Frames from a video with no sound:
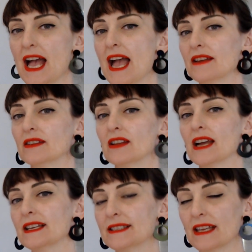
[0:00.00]
And
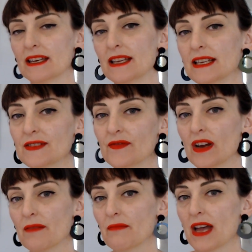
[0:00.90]
like I said, it is
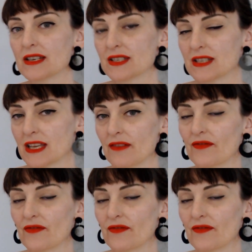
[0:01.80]
very much the